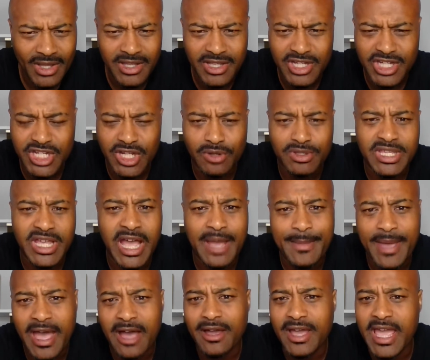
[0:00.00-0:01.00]
Showtime,
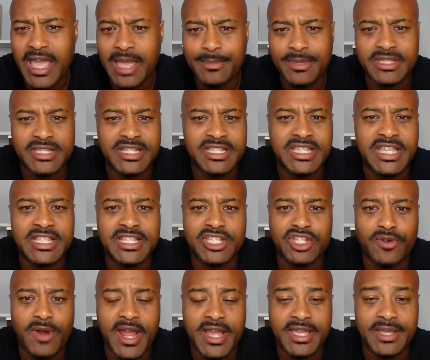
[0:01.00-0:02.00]
Al Heyman, let's get this
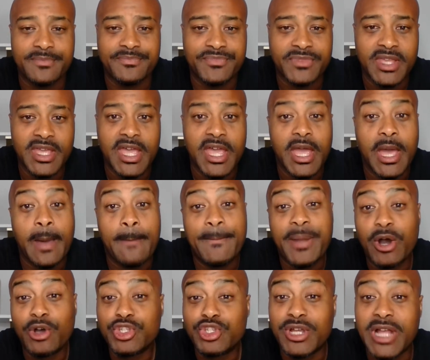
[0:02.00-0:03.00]
cracking.
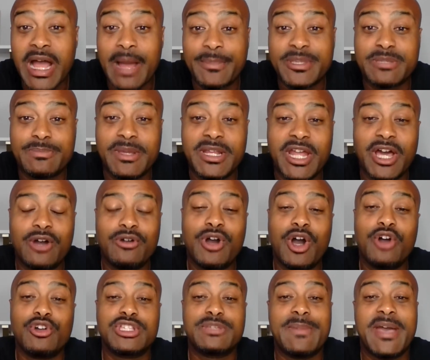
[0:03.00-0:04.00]
Post your comments below.
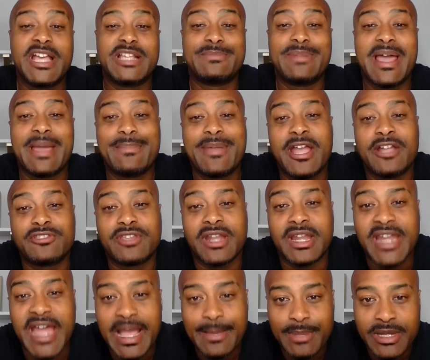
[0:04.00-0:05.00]
Hulk smash Black Panther the
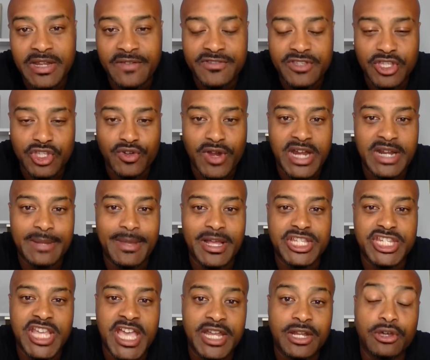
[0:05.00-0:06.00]
like button if you subscribe to my
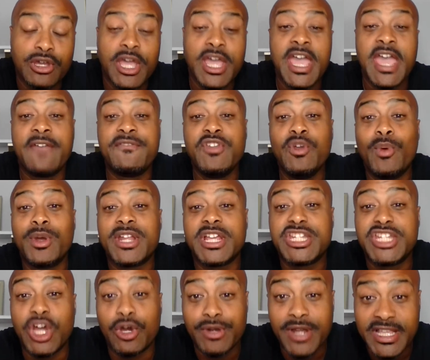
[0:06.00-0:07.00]
channel. If you want to
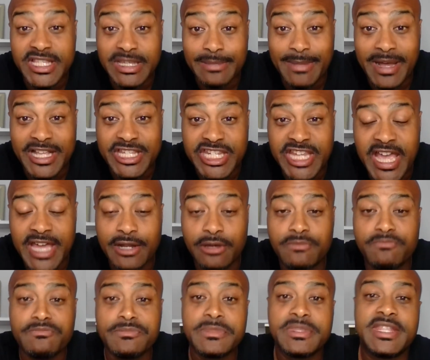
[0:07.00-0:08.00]
donate to my
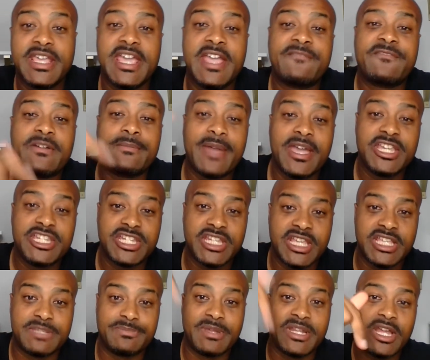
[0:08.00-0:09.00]
channel, the information
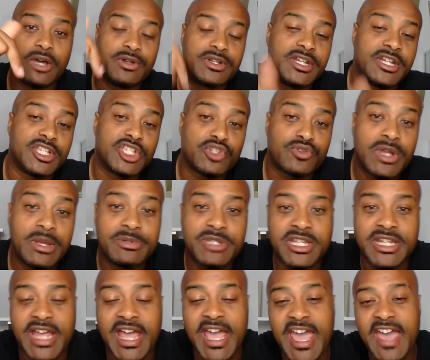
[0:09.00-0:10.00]
is below in the
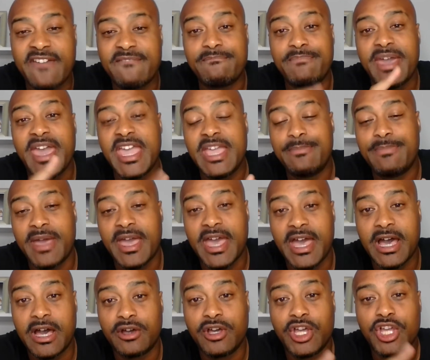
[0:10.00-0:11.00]
description. I have
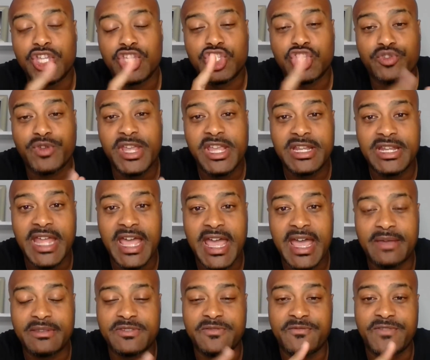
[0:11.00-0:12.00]
PayPal,
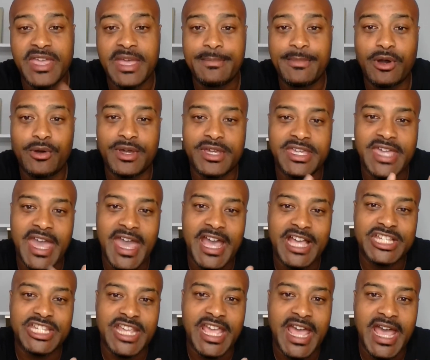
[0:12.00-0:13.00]
Streamlabs, Venmo, and
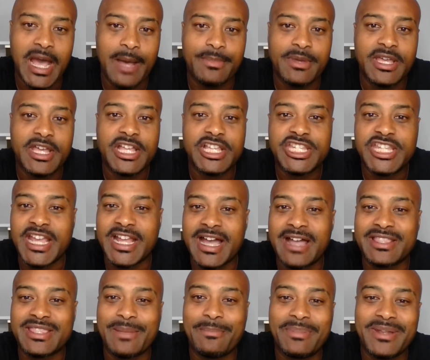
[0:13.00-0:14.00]
Cash App. Check
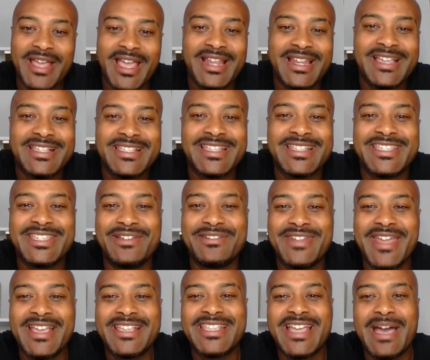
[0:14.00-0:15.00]
out the playlist. Until
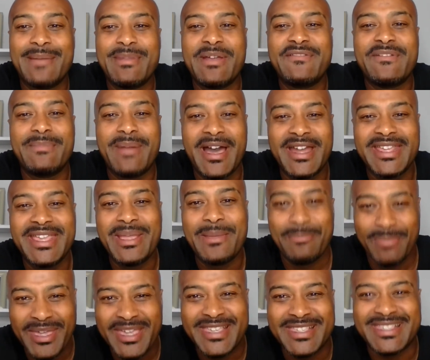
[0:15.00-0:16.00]
next time, everybody,
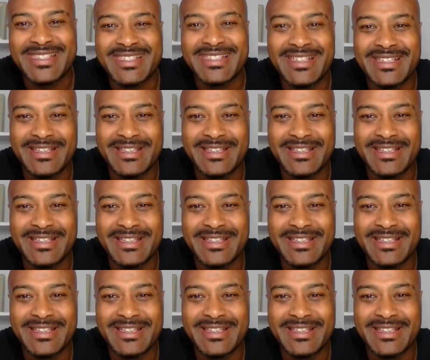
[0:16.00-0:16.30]
peace.